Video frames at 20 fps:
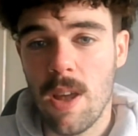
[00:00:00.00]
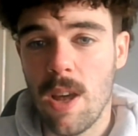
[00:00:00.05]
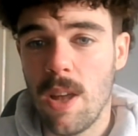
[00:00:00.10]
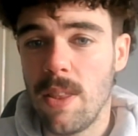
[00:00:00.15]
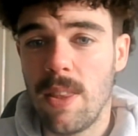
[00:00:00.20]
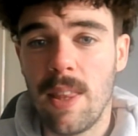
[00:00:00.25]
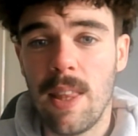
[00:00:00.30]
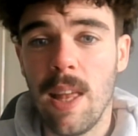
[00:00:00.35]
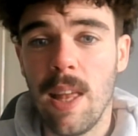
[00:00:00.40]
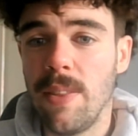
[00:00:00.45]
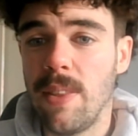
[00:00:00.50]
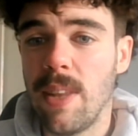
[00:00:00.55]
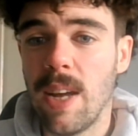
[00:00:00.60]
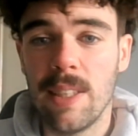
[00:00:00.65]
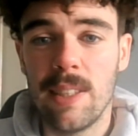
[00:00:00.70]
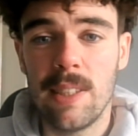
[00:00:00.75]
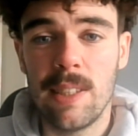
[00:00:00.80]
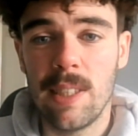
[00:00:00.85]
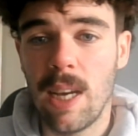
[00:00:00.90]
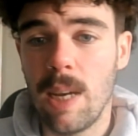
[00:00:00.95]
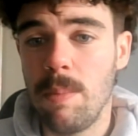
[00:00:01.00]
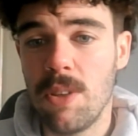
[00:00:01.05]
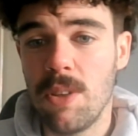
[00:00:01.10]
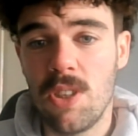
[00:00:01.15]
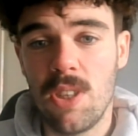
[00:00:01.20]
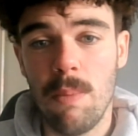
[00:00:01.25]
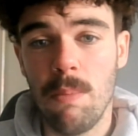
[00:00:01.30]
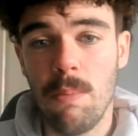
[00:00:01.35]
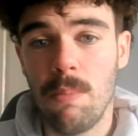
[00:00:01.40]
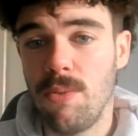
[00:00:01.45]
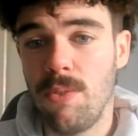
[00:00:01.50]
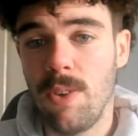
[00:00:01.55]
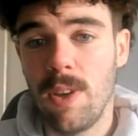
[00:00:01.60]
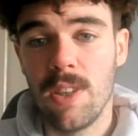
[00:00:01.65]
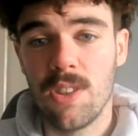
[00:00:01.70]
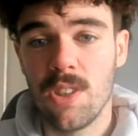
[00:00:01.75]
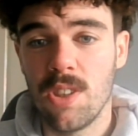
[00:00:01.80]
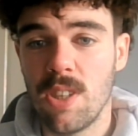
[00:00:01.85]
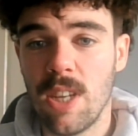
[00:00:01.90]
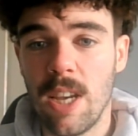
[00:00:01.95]
That type of sympathy
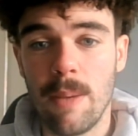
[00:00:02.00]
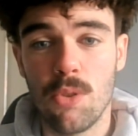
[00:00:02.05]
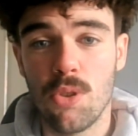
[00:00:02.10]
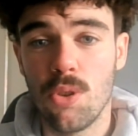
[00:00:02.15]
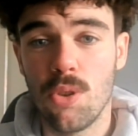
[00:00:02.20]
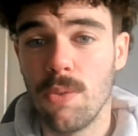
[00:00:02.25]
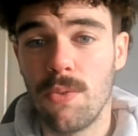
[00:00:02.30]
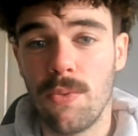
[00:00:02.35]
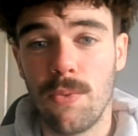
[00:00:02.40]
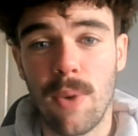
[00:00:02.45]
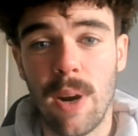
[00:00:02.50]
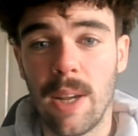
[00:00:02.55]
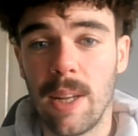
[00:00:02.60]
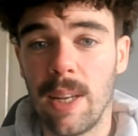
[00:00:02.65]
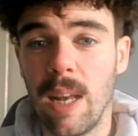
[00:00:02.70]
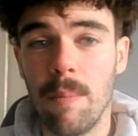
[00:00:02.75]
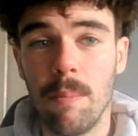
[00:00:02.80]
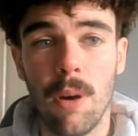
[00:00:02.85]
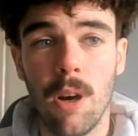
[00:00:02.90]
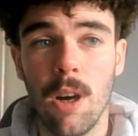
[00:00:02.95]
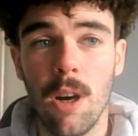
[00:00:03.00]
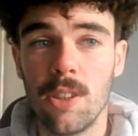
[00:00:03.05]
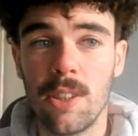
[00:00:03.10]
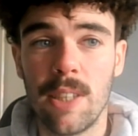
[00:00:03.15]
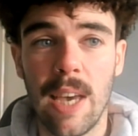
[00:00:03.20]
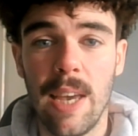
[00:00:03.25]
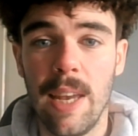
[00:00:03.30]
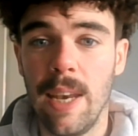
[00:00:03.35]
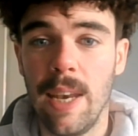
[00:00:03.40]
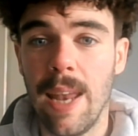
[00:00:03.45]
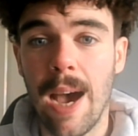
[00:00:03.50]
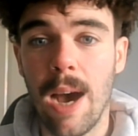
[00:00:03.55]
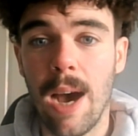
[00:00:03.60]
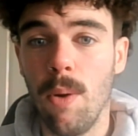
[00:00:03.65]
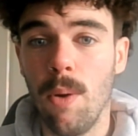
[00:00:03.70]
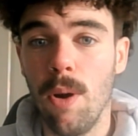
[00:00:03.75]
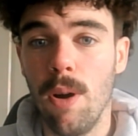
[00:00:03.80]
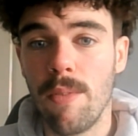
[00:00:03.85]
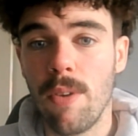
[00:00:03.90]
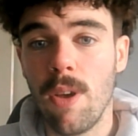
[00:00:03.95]
is the same stuff Frank Lampard's getting
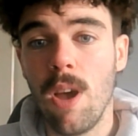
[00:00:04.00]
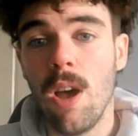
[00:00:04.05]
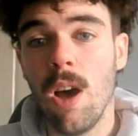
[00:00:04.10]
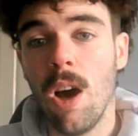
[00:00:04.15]
now of,